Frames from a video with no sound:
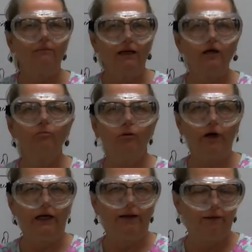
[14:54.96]
many you
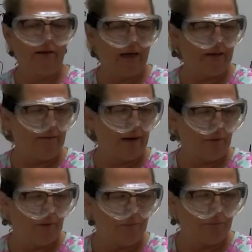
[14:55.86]
put in the data
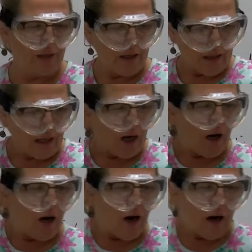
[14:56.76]
table.
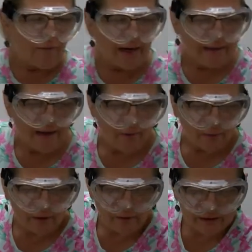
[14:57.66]
All right, now
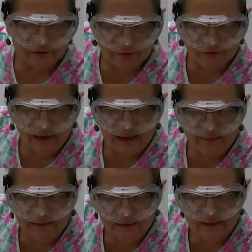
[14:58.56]
we're going to
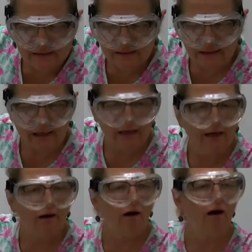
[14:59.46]
find the
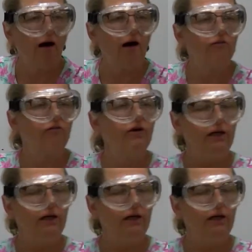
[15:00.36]
density of